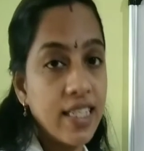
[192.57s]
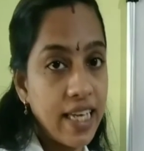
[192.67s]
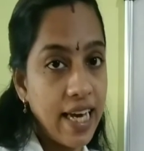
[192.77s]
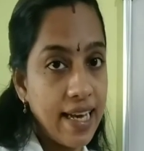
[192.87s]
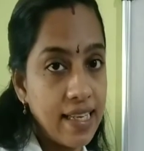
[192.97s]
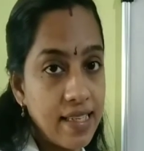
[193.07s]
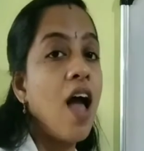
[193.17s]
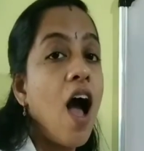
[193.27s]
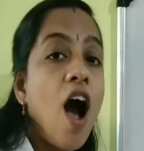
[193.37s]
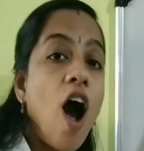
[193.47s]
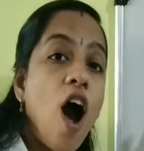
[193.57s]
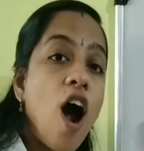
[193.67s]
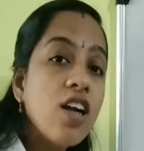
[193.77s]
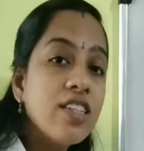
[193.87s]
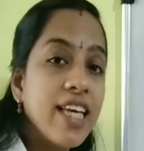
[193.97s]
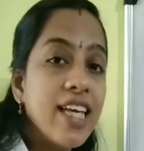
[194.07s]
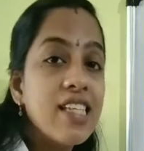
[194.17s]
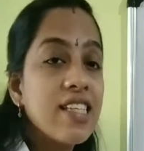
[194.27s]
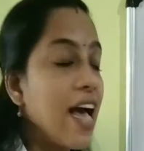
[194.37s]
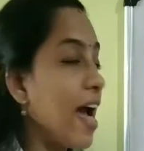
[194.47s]
Yes, all
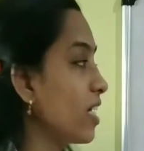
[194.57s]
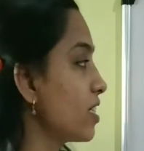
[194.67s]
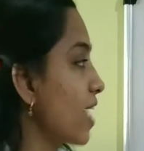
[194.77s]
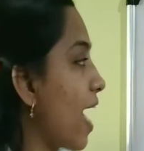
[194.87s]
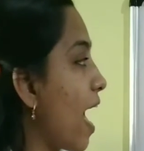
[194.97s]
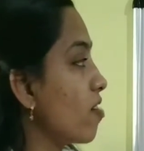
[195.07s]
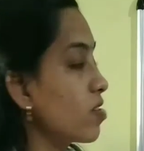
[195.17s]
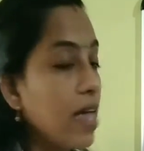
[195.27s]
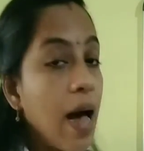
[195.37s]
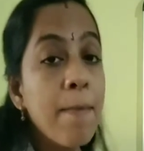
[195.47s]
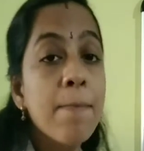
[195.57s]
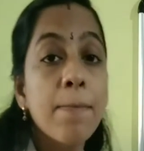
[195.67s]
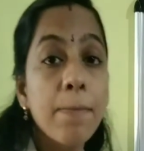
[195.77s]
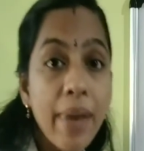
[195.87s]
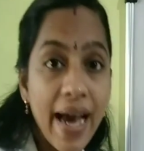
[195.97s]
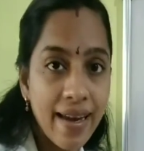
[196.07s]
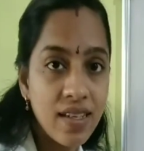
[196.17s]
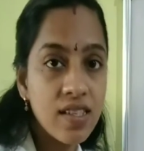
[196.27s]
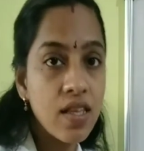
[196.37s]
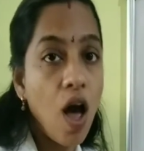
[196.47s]
these lines have some
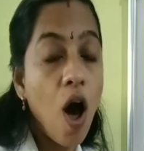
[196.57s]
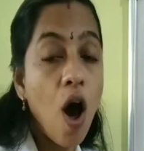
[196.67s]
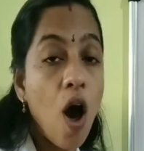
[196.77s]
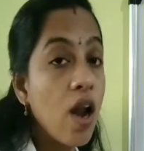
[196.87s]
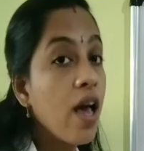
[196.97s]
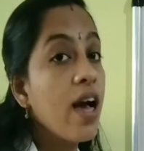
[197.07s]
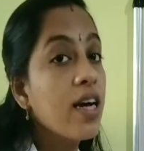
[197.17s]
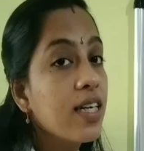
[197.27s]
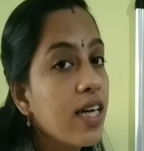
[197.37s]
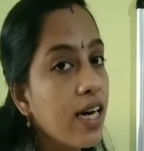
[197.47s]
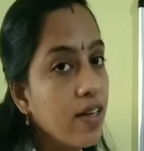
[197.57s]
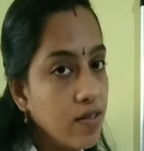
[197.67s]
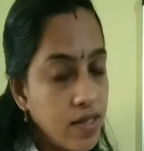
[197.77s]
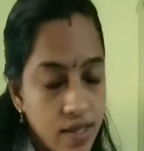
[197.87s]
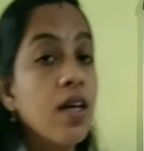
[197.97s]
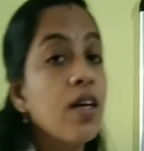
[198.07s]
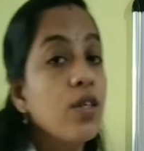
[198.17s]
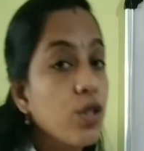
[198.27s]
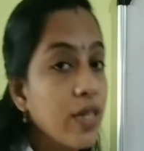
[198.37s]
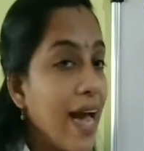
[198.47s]
bends or curves.
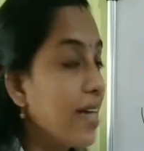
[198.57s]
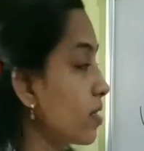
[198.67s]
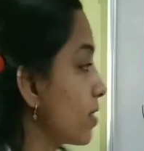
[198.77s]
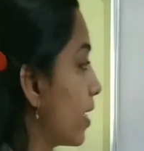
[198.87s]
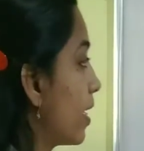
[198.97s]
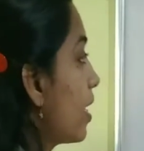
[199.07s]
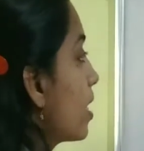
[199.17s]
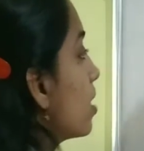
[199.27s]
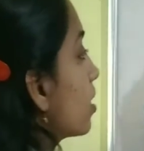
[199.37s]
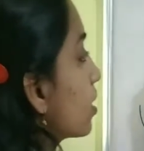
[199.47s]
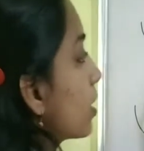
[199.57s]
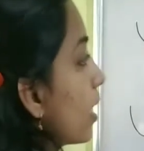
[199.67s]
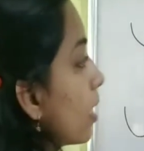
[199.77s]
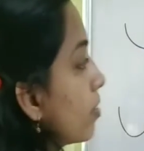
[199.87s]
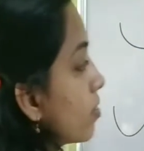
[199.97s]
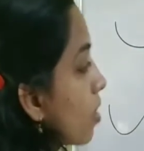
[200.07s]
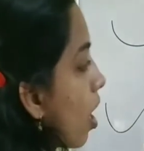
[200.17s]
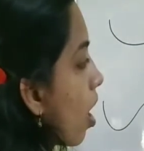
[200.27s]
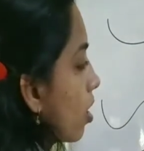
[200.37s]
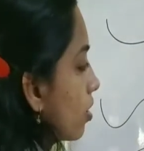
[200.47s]
You can see curves
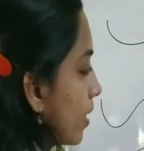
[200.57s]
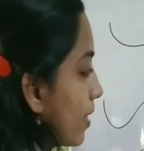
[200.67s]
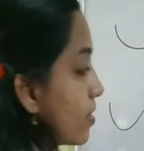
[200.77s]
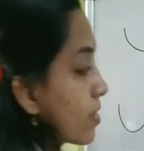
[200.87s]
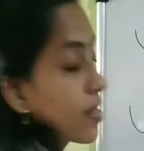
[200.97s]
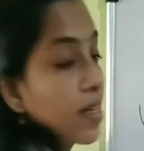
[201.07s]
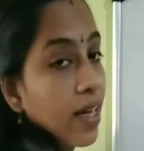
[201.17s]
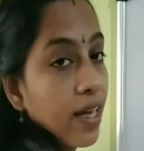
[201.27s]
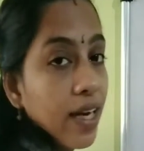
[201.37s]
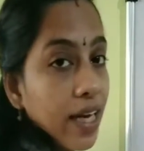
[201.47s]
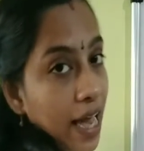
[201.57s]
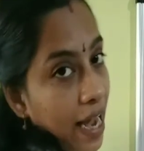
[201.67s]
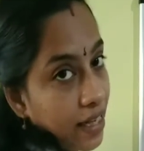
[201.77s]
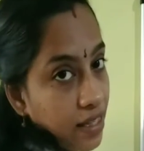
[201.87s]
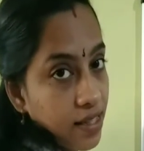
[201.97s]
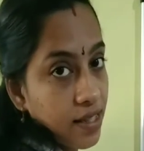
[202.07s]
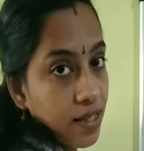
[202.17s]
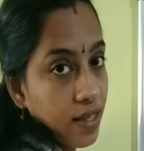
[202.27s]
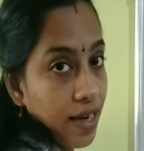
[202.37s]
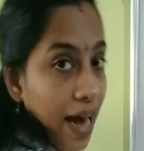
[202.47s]
on these lines,
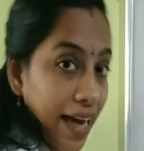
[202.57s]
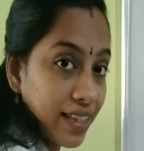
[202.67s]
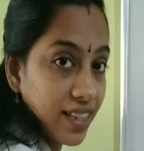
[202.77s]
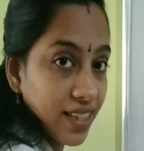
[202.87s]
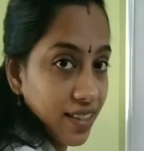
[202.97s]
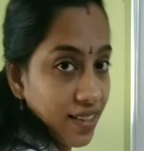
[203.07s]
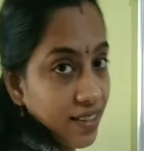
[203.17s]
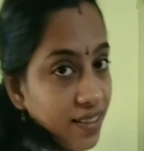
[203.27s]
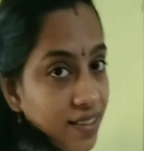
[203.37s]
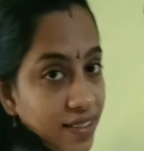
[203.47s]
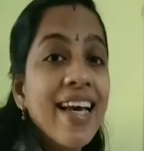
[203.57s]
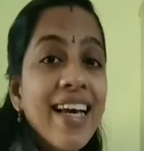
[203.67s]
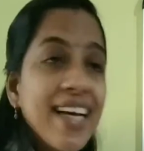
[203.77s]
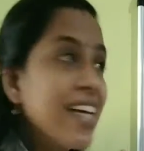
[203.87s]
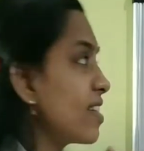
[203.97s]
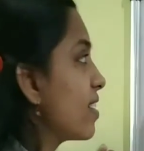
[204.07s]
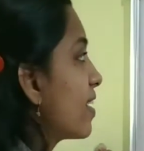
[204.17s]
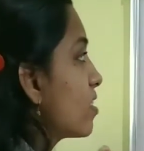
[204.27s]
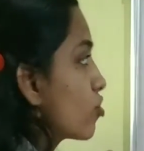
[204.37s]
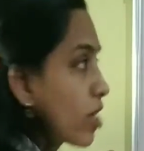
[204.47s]
right? Is it
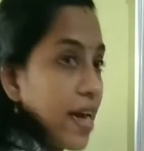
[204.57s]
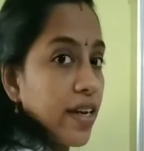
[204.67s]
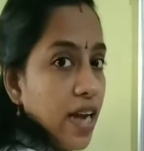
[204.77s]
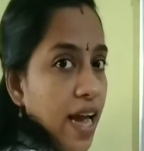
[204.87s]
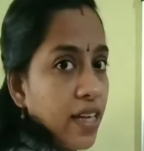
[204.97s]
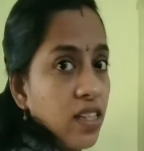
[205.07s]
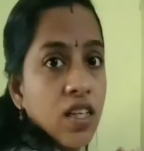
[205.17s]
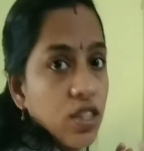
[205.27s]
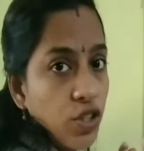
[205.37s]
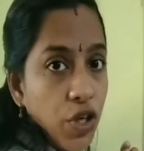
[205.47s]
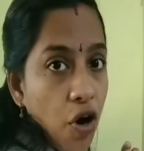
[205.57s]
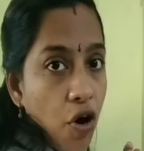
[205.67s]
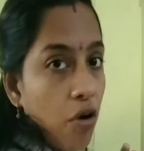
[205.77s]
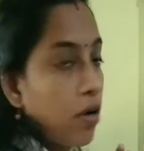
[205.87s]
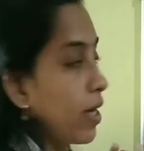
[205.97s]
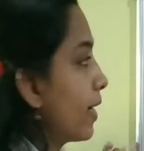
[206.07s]
a straight line? No.